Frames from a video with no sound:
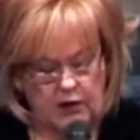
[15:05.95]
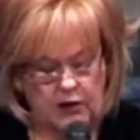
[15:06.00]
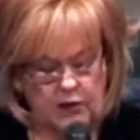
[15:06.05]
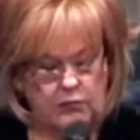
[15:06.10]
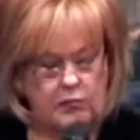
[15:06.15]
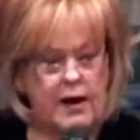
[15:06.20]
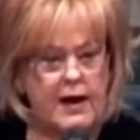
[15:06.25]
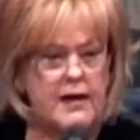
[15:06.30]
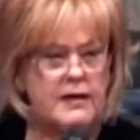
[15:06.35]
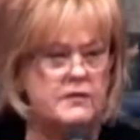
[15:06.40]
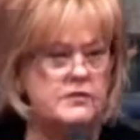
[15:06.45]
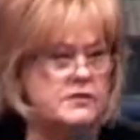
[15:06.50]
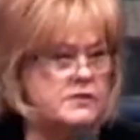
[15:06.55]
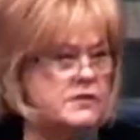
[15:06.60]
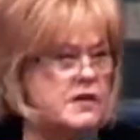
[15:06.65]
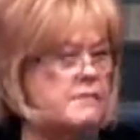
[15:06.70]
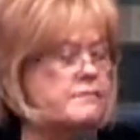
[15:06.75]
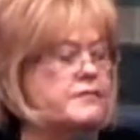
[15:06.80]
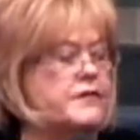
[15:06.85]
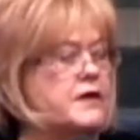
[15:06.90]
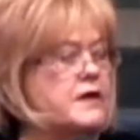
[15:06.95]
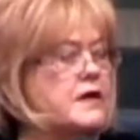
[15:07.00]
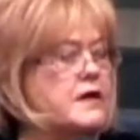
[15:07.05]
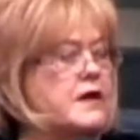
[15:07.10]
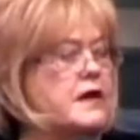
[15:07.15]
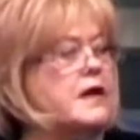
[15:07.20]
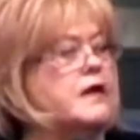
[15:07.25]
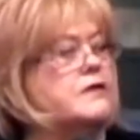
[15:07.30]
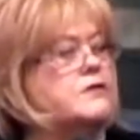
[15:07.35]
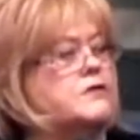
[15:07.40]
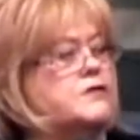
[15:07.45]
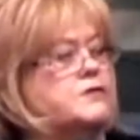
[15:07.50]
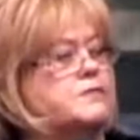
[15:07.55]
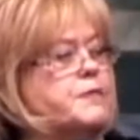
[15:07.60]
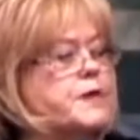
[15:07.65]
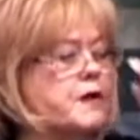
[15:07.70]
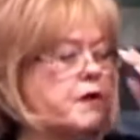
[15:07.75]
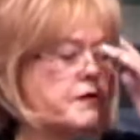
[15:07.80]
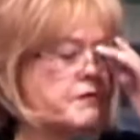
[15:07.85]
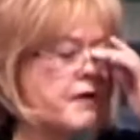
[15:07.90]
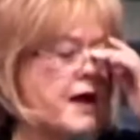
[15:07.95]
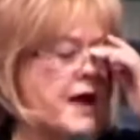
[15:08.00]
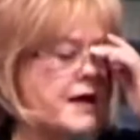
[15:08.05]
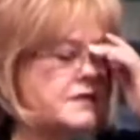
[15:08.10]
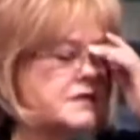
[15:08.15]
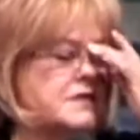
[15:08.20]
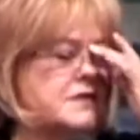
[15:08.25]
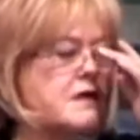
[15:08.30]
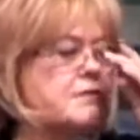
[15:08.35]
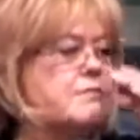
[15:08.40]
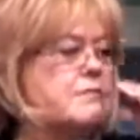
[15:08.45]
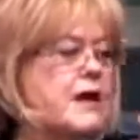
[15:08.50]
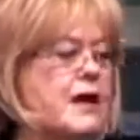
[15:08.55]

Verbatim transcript: ground something in your spirit, grind something